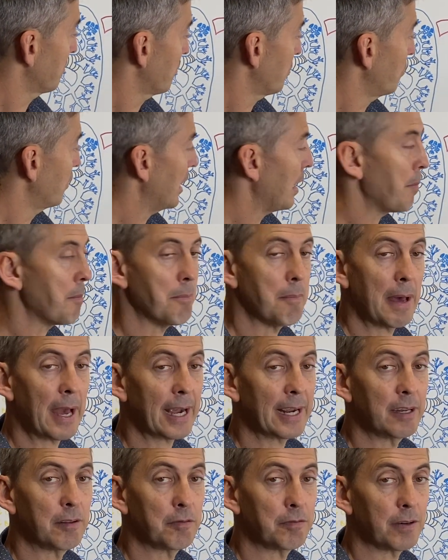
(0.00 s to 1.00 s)
really
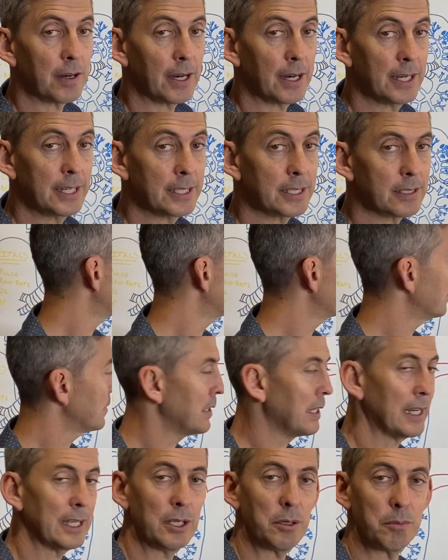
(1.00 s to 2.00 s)
magnified.
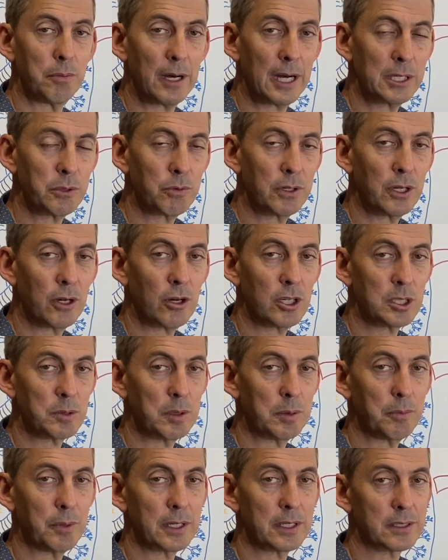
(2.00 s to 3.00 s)
And you might wanna ask
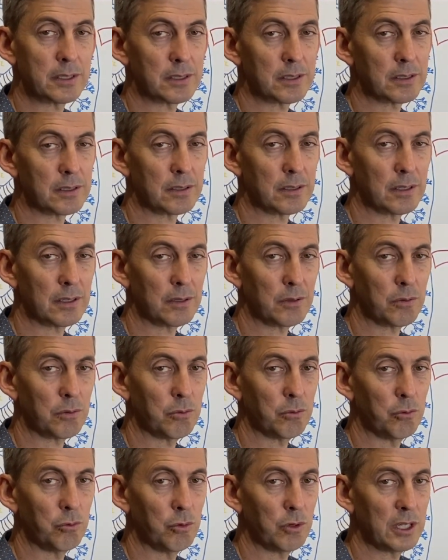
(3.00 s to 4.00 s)
me, but
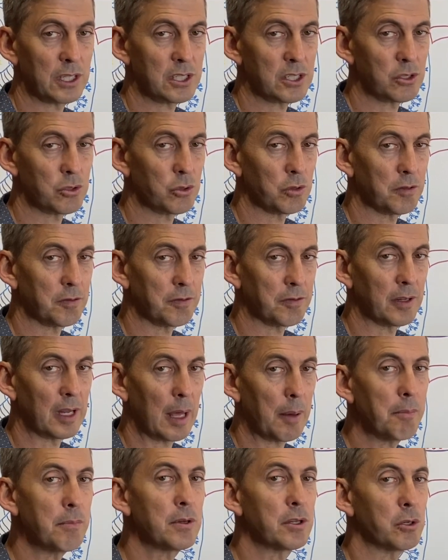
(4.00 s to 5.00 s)
what sort of
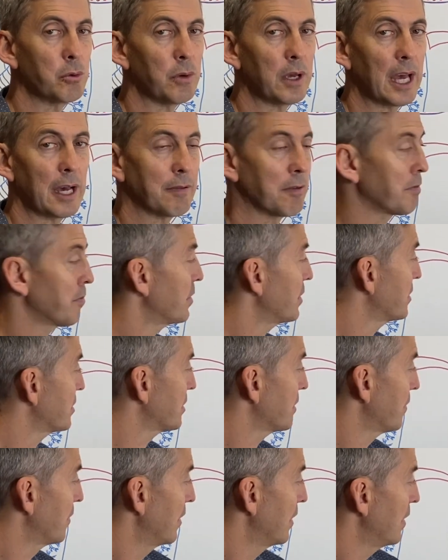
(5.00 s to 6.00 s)
number do we have of
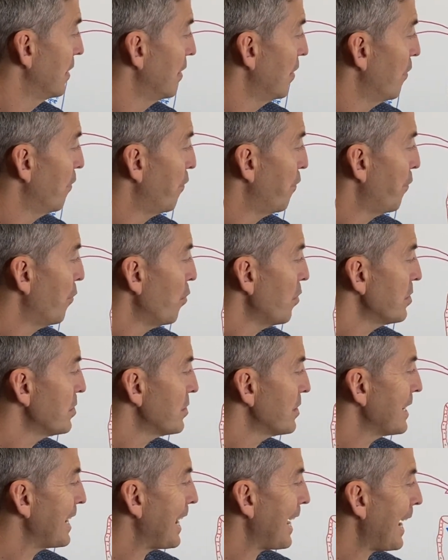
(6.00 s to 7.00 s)
this?
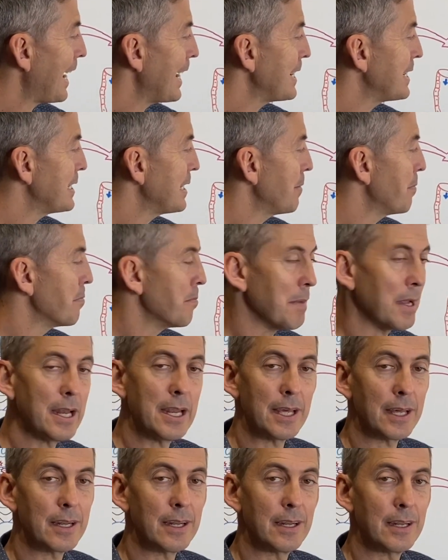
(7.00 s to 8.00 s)
480
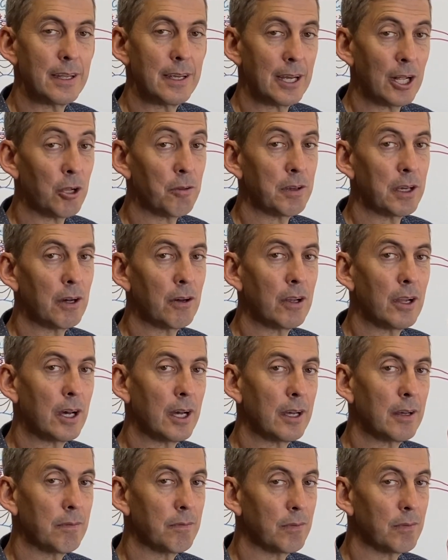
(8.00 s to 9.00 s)
million alveoli